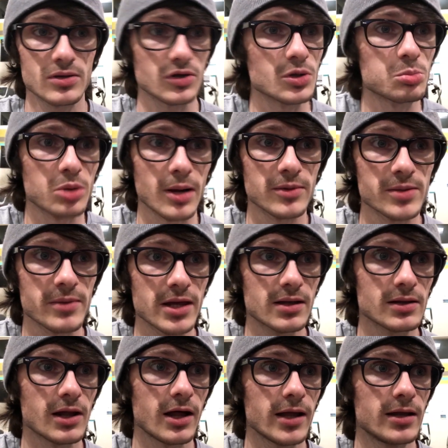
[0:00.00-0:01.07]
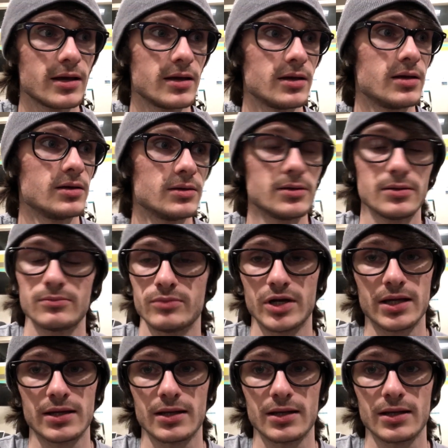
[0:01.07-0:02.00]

You can probably make a lot, but it